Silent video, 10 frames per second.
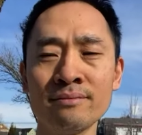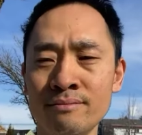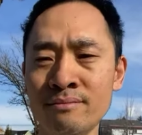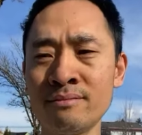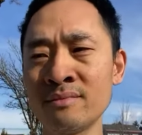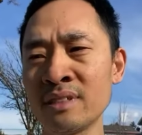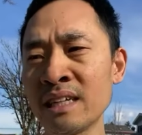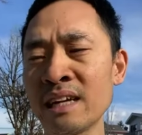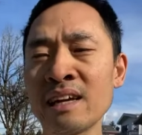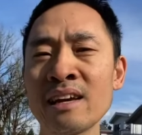
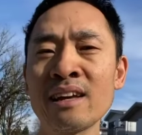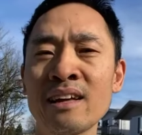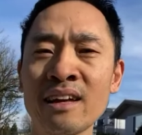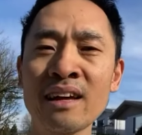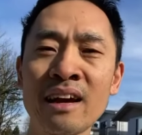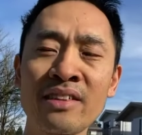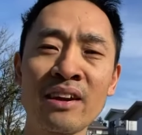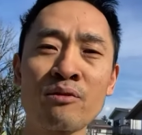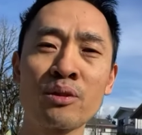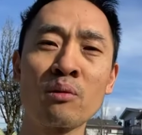I think
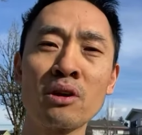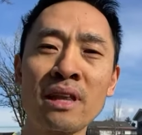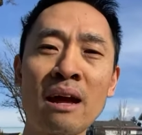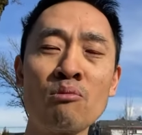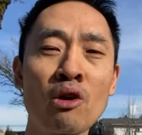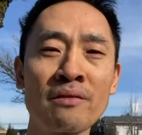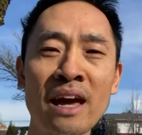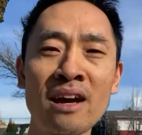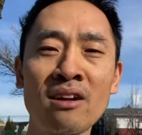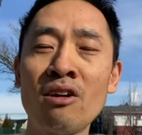if the world had more of
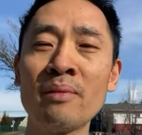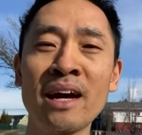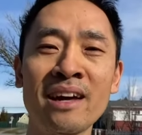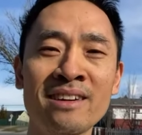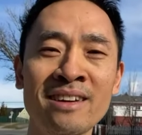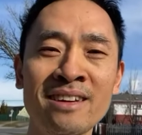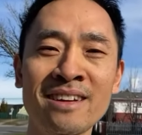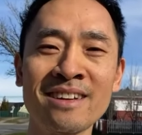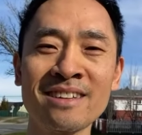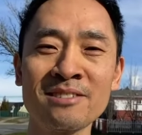that, oh man,
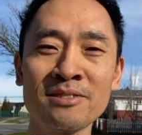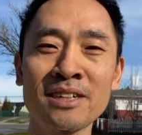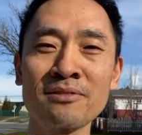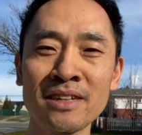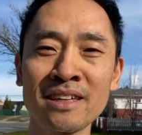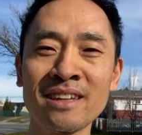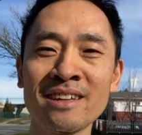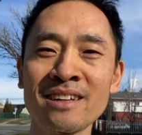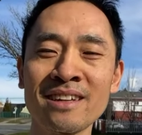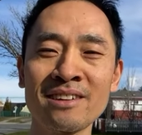we could really,
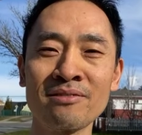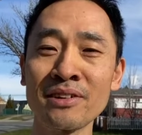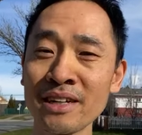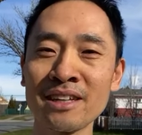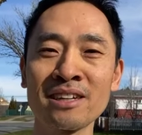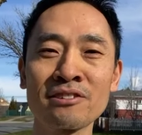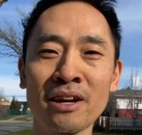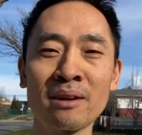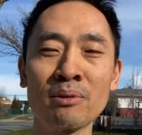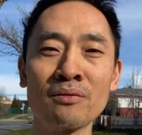really
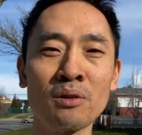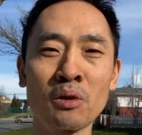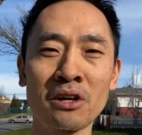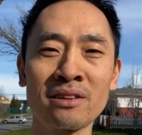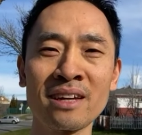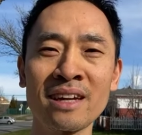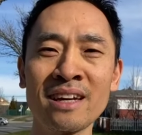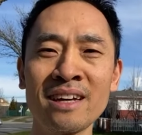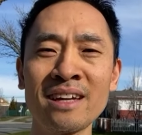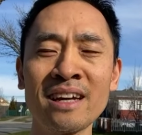create a beautiful world.
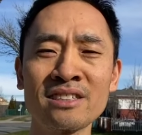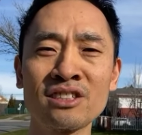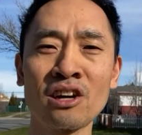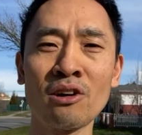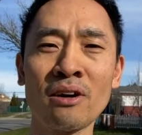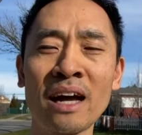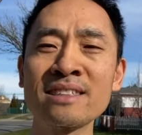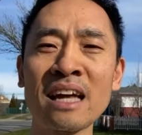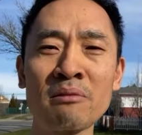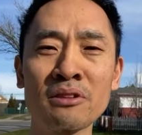And so I
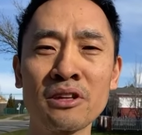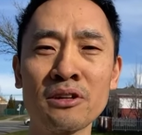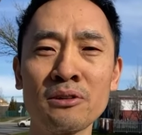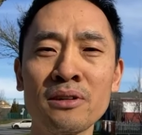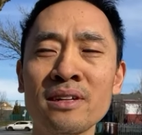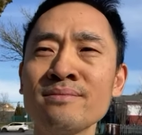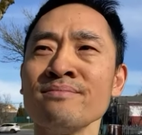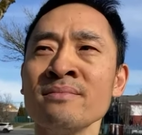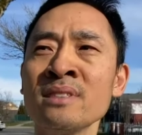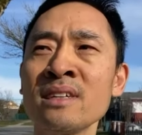stand with you,
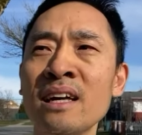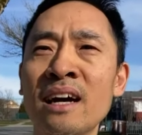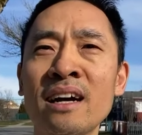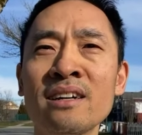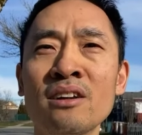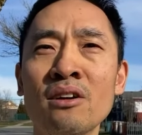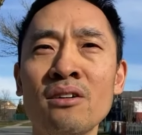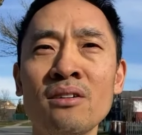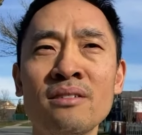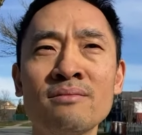uh, you know,
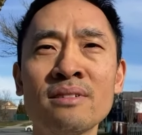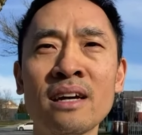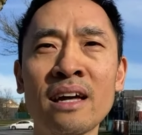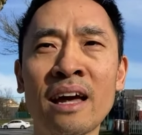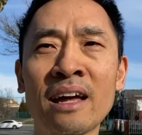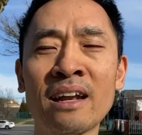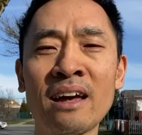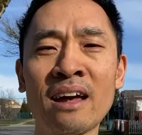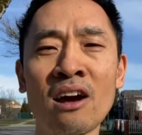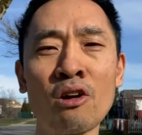and
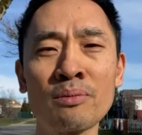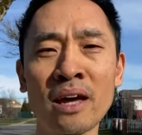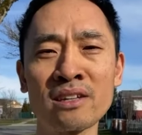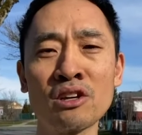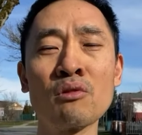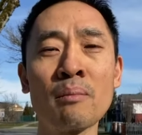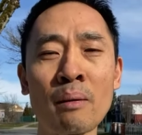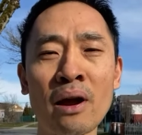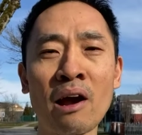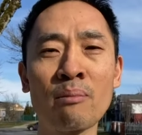I hope that you
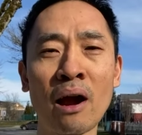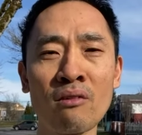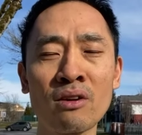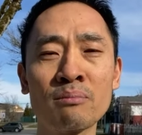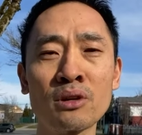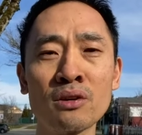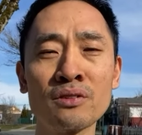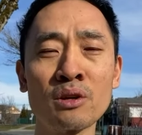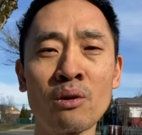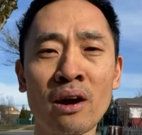remember how powerful and beautiful you are.